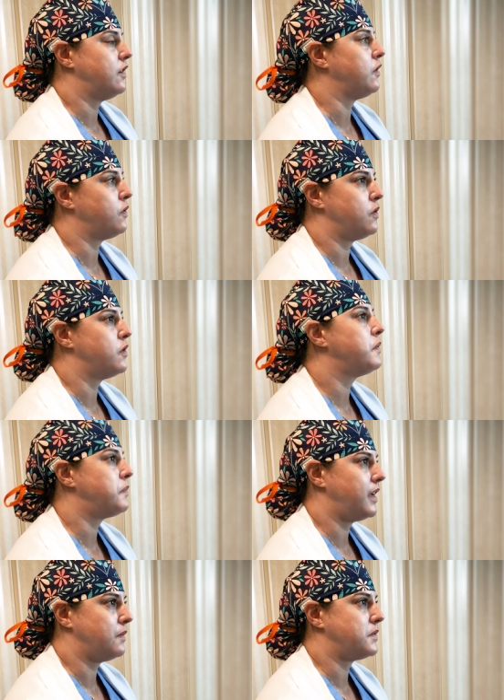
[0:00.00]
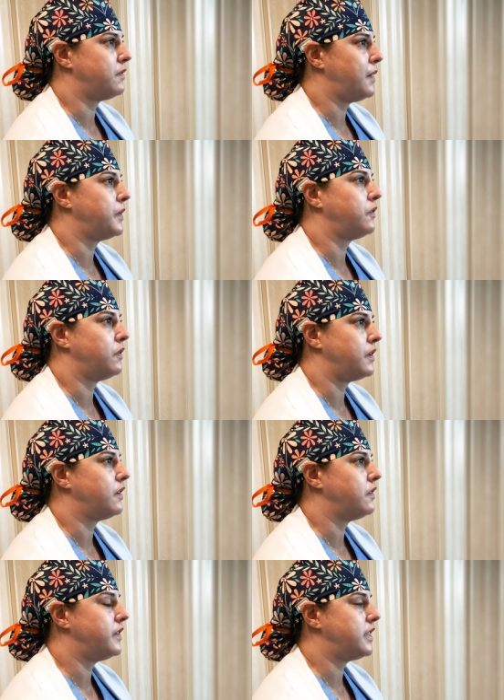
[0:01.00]
or Oklahoma becomes a rapid growing
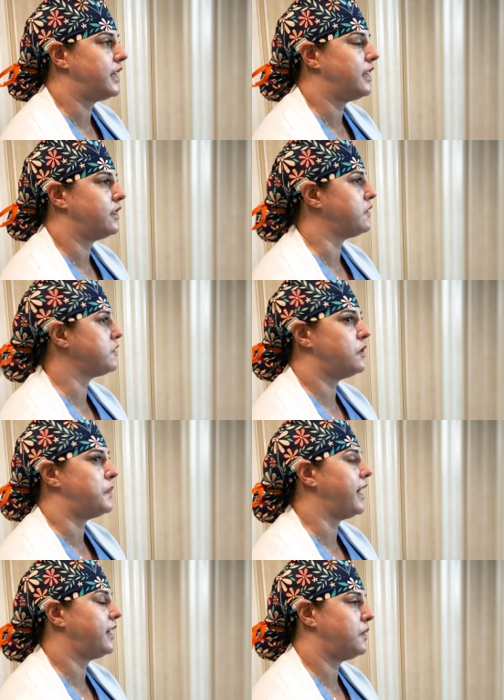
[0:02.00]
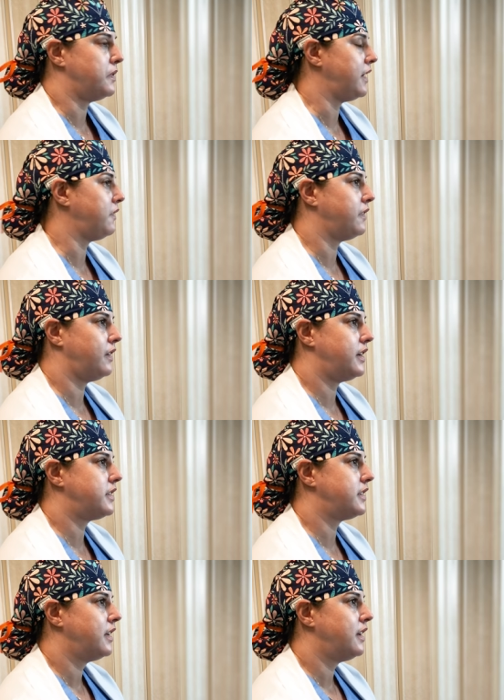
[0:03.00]
COVID state, there's no backup plan for
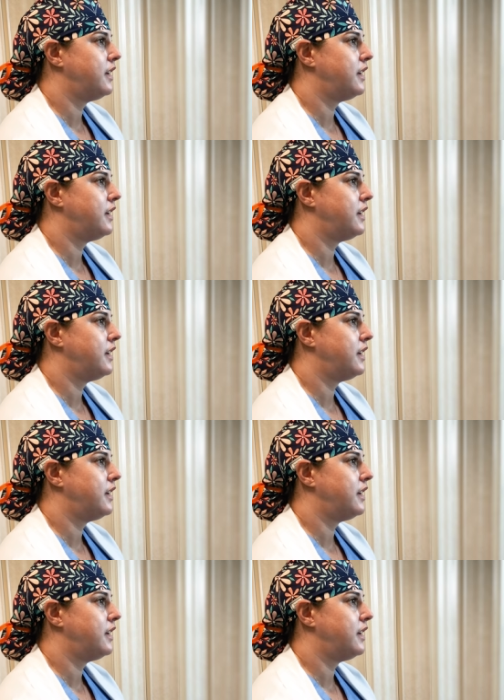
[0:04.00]
us.